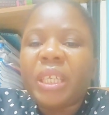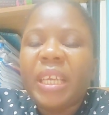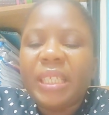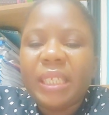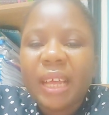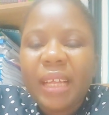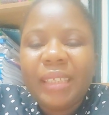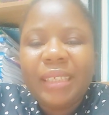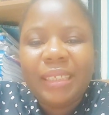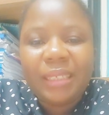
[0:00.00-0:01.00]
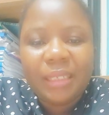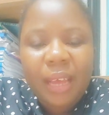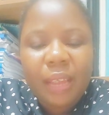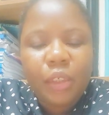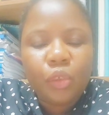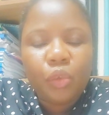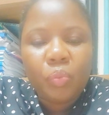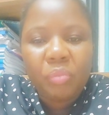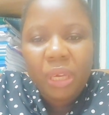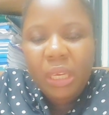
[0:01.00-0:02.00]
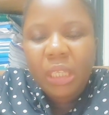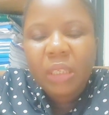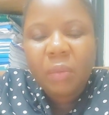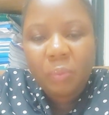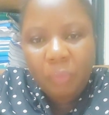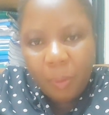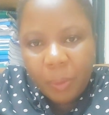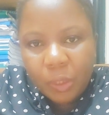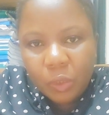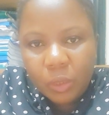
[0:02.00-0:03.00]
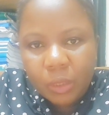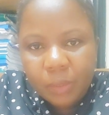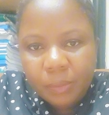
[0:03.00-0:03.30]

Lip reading: it can decide to make it perpetual.